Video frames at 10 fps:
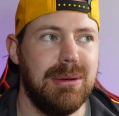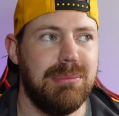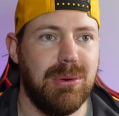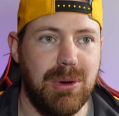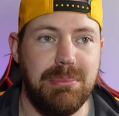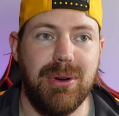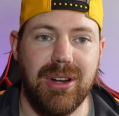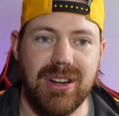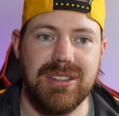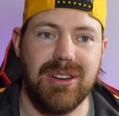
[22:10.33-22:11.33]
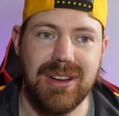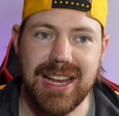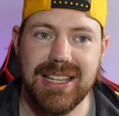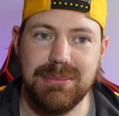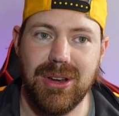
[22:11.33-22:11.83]
But what product
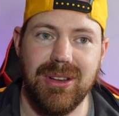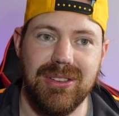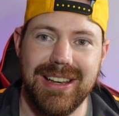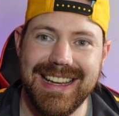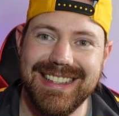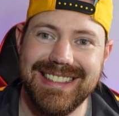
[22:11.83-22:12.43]
showcase mode is,